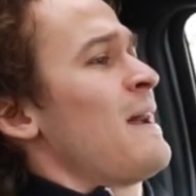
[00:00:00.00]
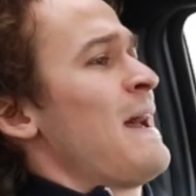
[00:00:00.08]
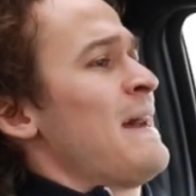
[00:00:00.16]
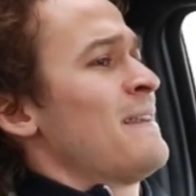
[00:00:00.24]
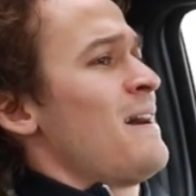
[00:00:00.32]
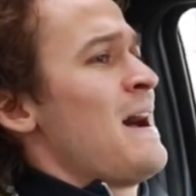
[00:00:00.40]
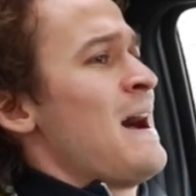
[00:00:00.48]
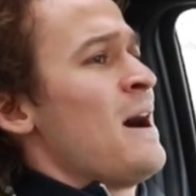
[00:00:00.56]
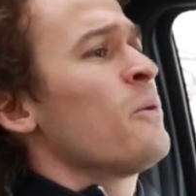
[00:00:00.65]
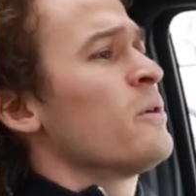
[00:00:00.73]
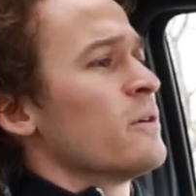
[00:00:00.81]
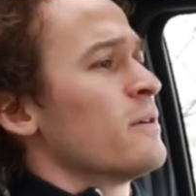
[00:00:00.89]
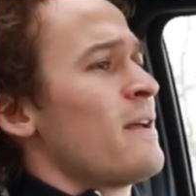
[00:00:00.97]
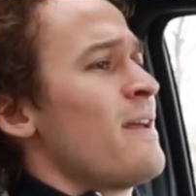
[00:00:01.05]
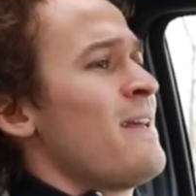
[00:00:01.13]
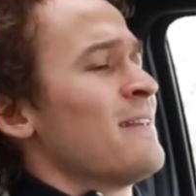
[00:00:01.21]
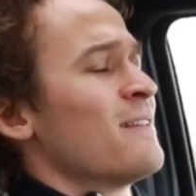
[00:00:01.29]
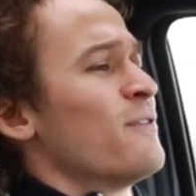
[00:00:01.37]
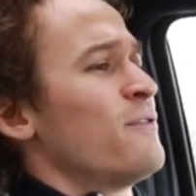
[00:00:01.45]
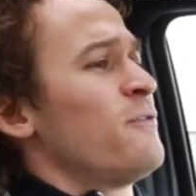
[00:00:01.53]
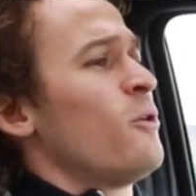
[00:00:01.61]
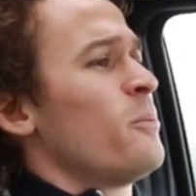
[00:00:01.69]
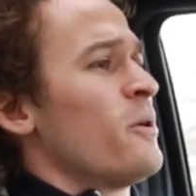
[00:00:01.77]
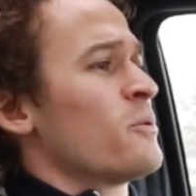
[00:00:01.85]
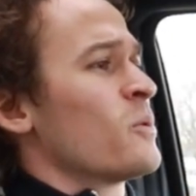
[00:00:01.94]
an hour in
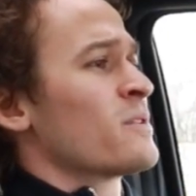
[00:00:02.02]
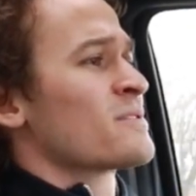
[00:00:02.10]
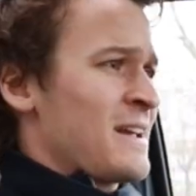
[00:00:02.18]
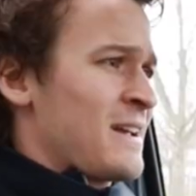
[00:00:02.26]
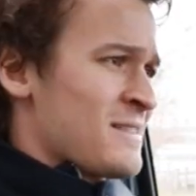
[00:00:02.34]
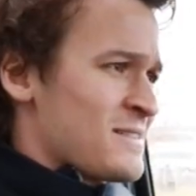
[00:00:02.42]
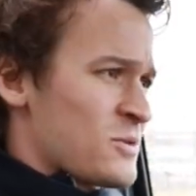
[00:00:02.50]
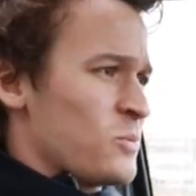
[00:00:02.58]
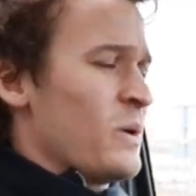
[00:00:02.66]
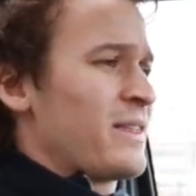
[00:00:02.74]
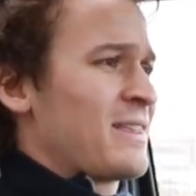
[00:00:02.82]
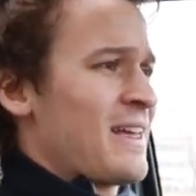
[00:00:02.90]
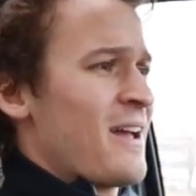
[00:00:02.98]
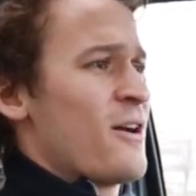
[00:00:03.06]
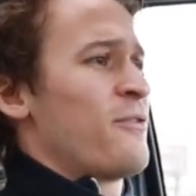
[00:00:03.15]
4.1 seconds with